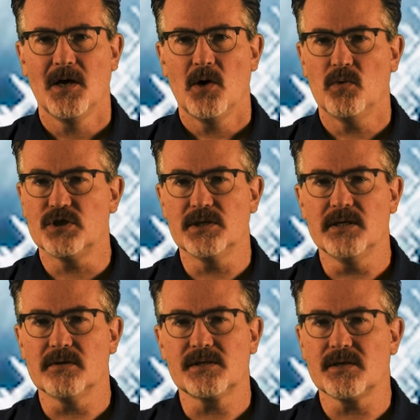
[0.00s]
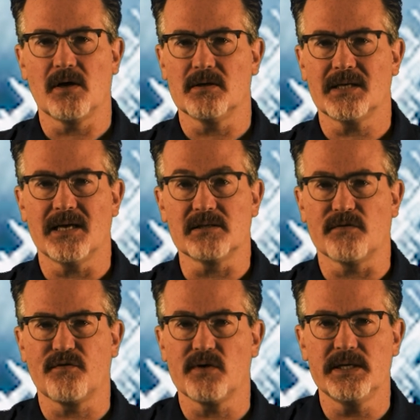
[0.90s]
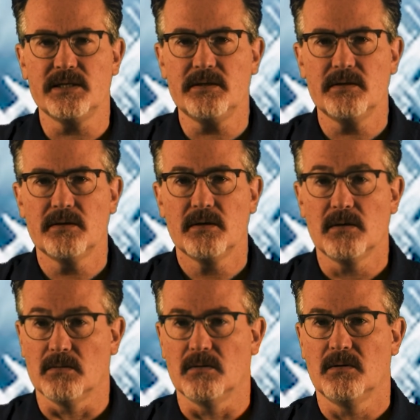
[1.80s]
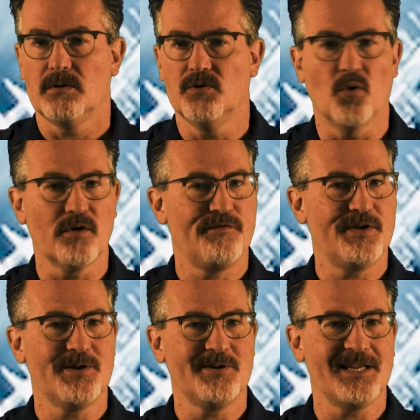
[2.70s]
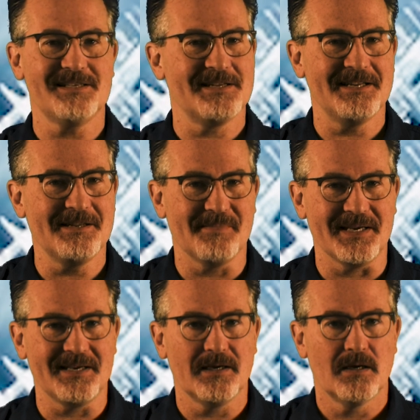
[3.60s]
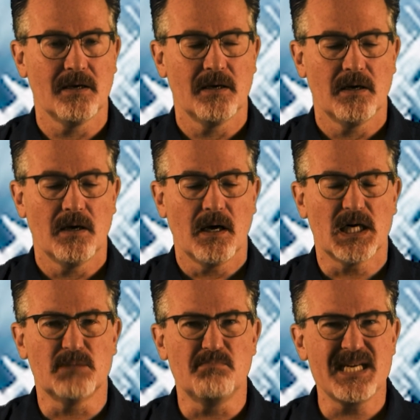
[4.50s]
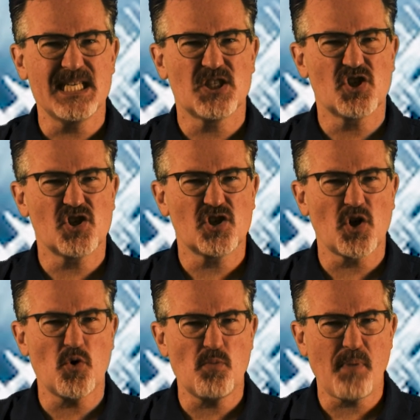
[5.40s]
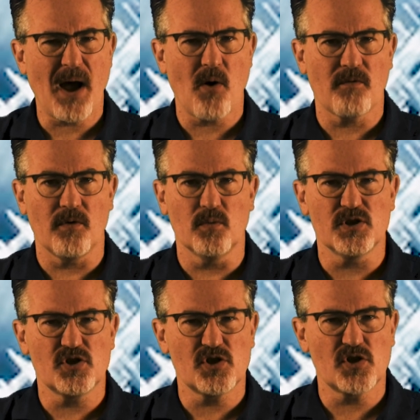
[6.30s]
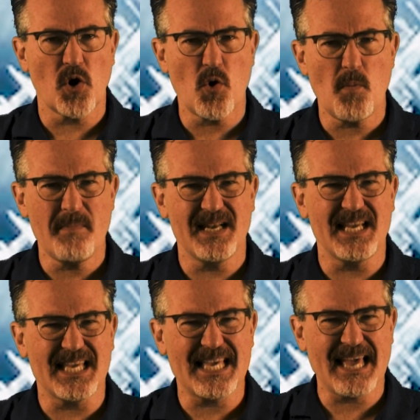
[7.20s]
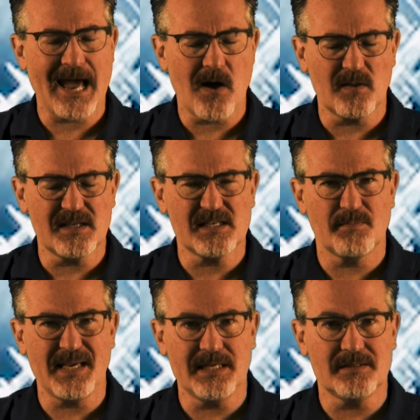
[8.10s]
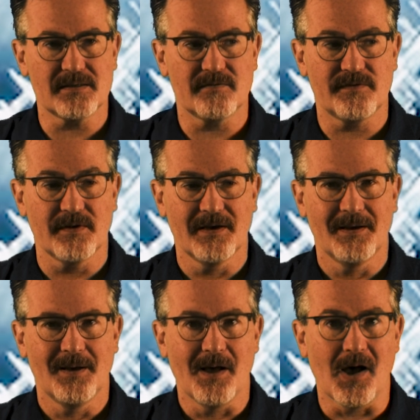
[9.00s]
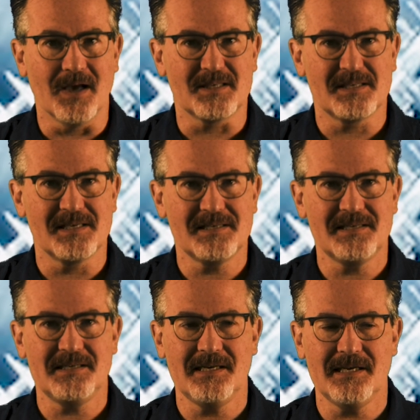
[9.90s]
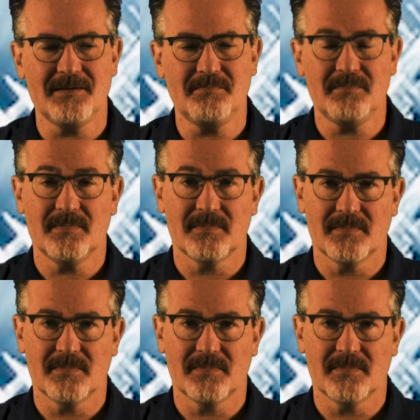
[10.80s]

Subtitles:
which neither sought as a friend nor feared as an enemy. A man so powerful with so many countless means of assisting him